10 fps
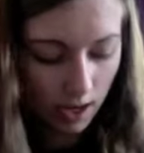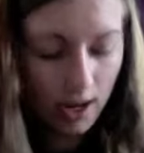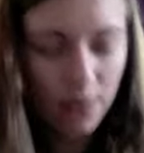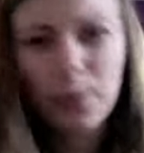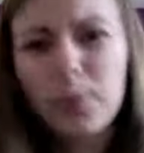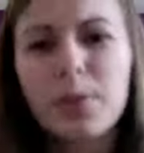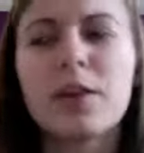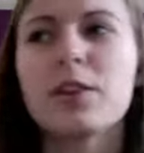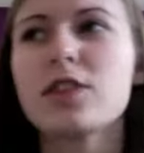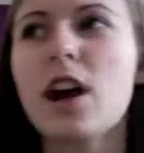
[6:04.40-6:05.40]
And
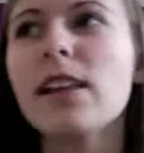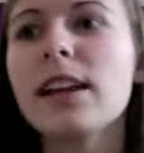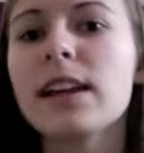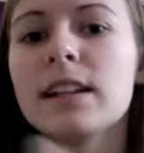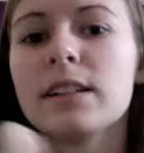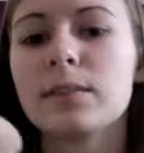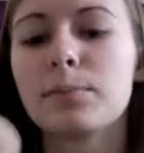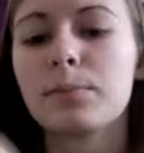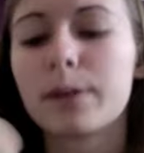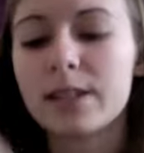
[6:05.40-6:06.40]
there's not like a
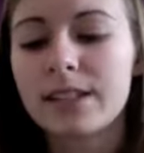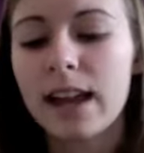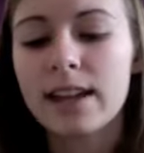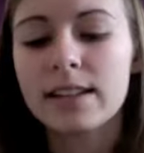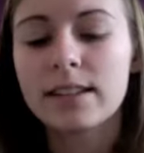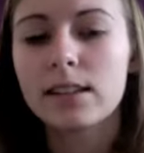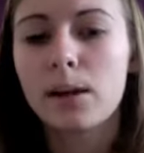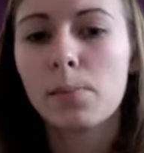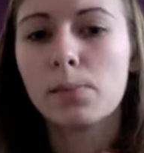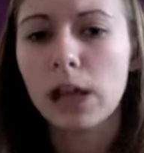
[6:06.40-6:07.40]
precise
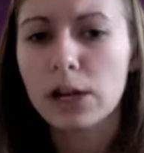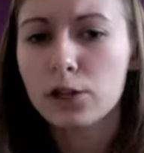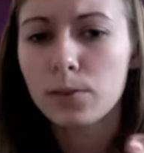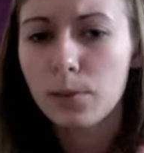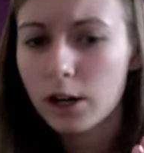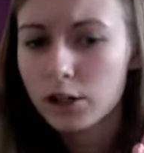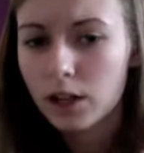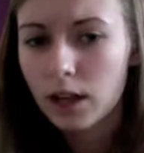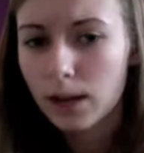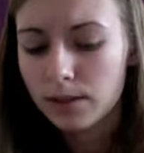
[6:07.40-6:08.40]
blush brush
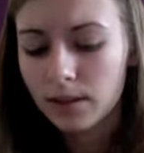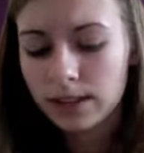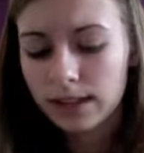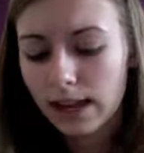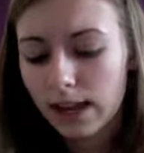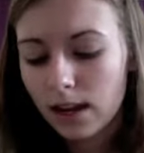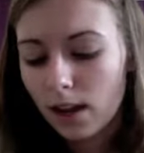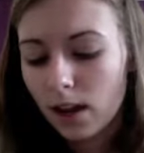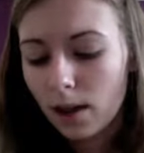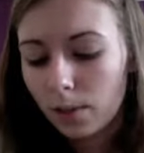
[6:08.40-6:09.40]
that comes in this kit,
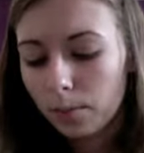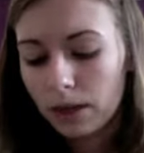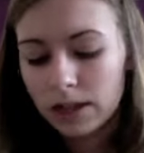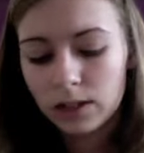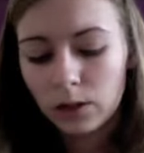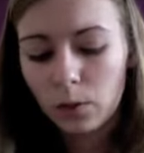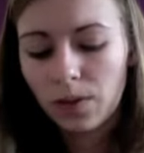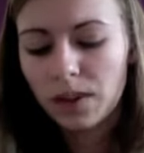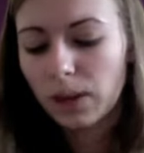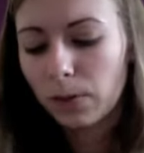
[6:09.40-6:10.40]
but the
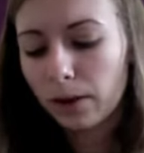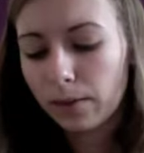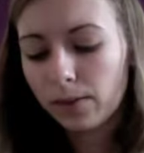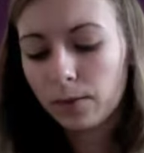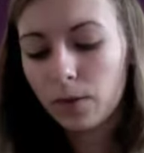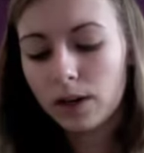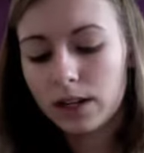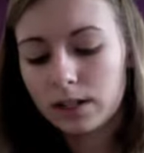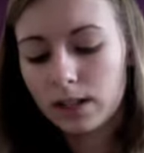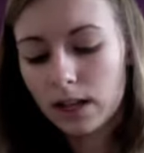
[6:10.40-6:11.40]
one that they recommend for it
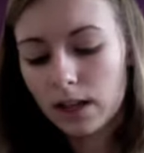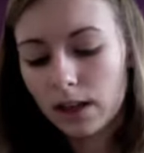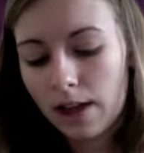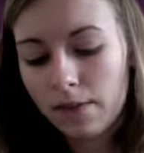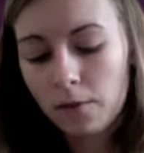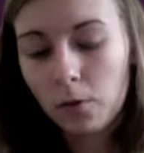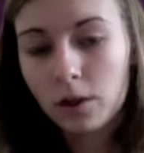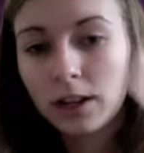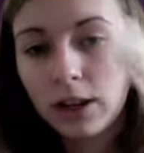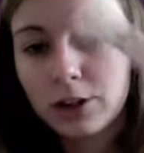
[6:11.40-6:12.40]
is the
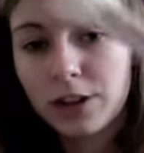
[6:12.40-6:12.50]
F40 large